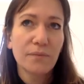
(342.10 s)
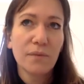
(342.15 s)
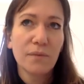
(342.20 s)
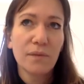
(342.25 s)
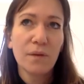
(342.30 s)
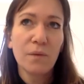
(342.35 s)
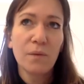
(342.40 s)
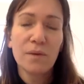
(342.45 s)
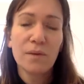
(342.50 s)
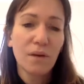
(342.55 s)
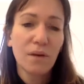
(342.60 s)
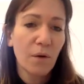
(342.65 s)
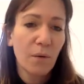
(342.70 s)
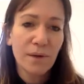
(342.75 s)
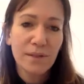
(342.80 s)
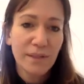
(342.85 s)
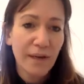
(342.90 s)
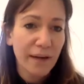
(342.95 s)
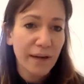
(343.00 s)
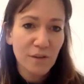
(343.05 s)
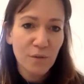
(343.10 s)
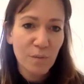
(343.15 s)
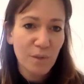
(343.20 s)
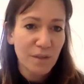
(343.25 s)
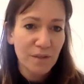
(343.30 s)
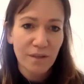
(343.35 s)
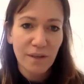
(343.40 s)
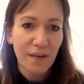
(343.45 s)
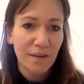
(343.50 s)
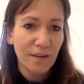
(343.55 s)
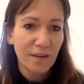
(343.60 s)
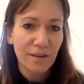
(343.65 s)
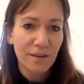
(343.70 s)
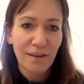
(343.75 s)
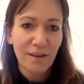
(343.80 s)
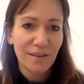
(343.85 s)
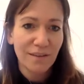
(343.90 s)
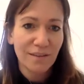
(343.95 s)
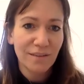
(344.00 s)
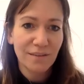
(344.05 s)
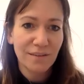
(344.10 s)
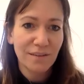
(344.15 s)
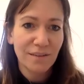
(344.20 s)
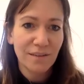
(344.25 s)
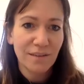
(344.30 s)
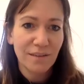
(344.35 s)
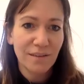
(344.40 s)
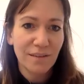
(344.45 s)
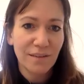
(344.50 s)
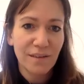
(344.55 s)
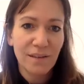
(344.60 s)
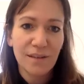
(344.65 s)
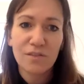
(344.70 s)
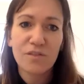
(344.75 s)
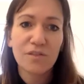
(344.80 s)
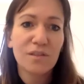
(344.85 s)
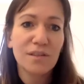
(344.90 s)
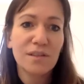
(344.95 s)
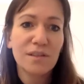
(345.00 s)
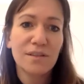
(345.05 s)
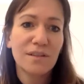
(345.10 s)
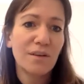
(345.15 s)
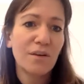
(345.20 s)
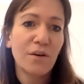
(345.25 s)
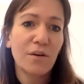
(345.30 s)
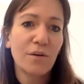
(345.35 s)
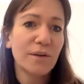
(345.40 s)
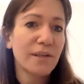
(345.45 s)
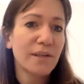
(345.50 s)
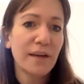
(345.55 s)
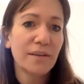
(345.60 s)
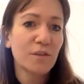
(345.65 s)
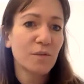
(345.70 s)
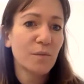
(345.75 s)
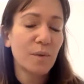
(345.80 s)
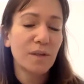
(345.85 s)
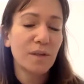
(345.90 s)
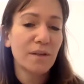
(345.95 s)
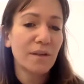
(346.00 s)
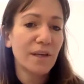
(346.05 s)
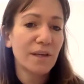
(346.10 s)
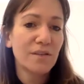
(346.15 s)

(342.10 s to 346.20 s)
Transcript: with no attachment to anything, literally 0 attachment.